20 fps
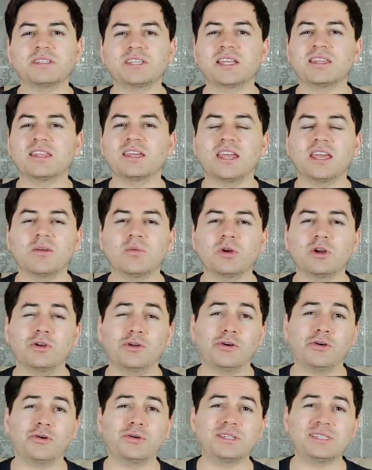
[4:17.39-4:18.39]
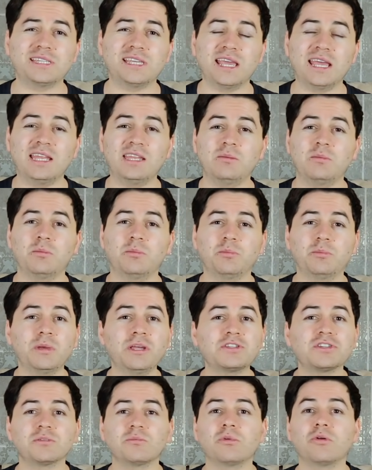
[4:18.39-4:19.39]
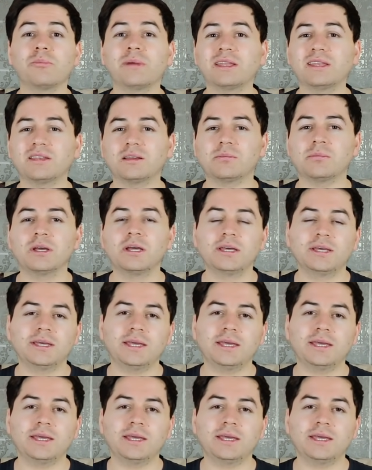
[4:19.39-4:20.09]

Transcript: saying that, hey, we are not going to see any major momentum